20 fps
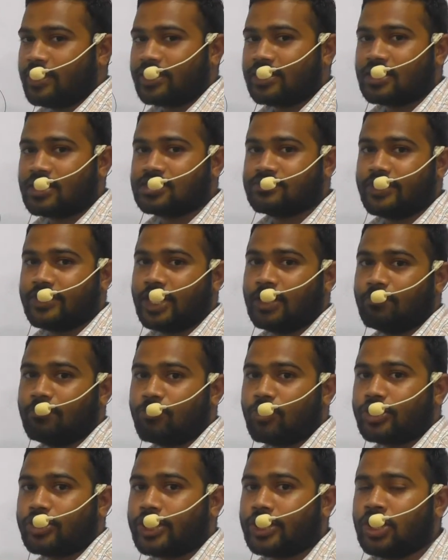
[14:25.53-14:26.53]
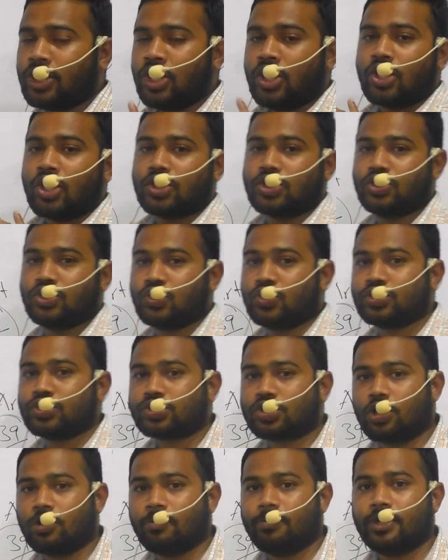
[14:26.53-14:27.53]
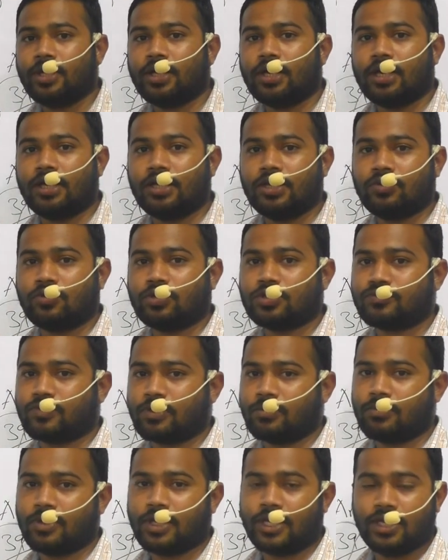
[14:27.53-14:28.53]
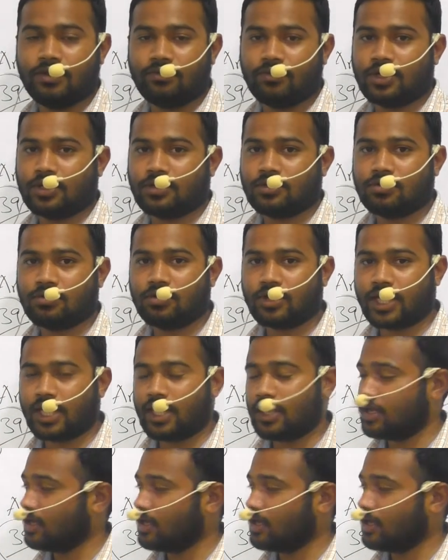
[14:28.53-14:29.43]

is very important. Don't copy any notes from anyone, okay,